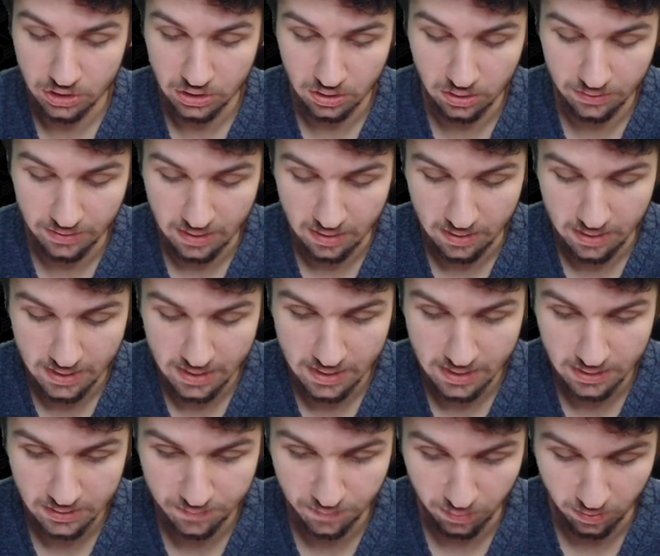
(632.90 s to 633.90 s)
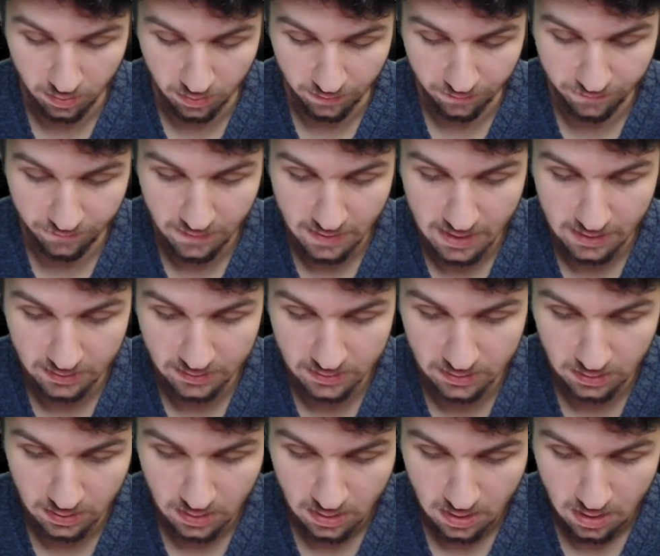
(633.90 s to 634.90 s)
There it is.
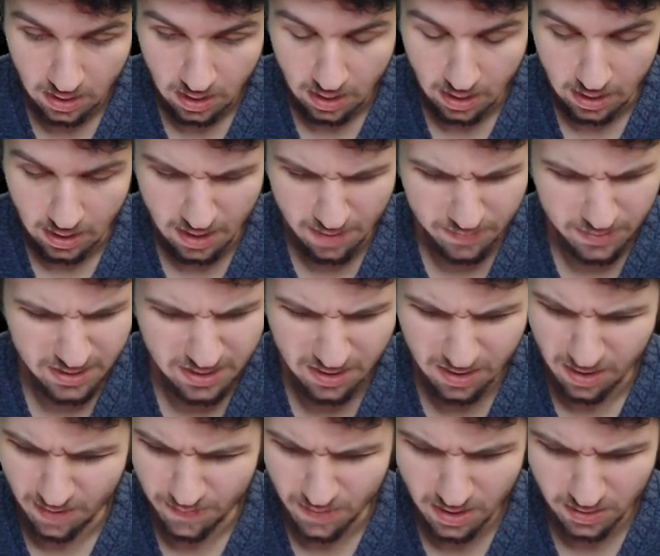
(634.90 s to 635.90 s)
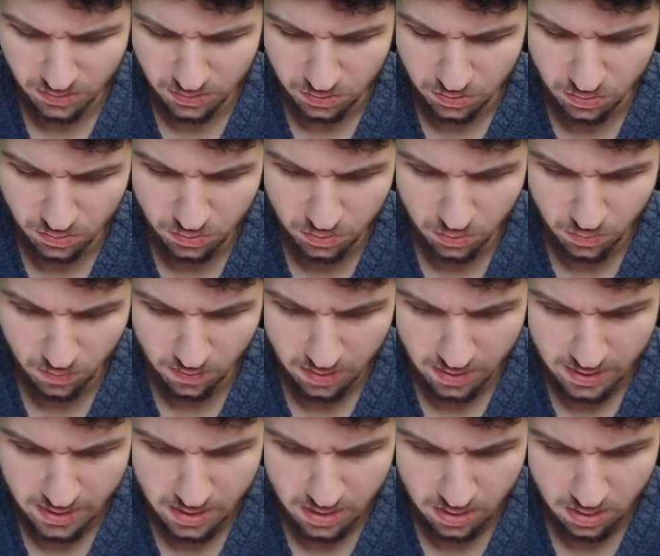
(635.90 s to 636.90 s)
Perfect. Here, I'm not too worried.